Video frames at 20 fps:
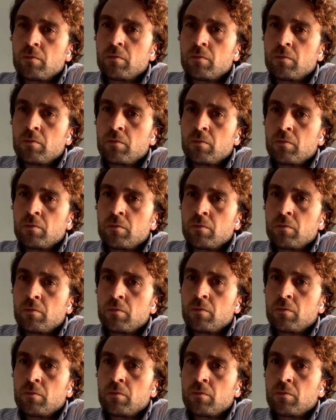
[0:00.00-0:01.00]

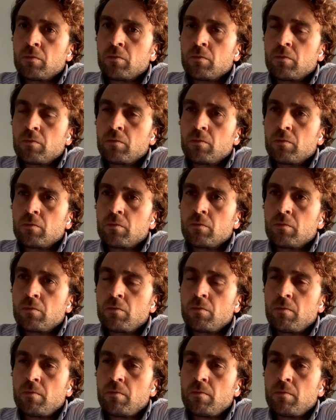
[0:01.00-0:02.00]

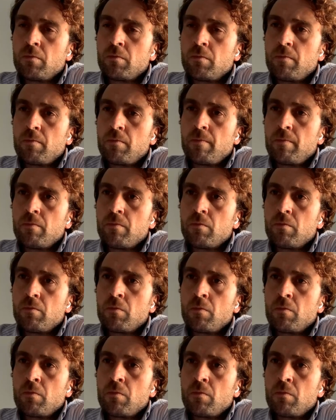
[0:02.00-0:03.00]

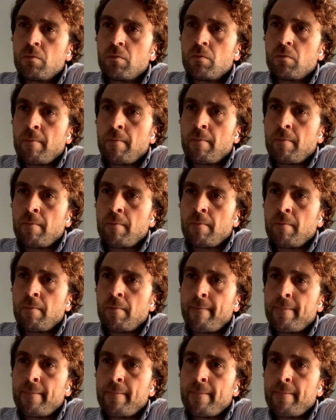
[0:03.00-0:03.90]
No words are spoken by the person on screen.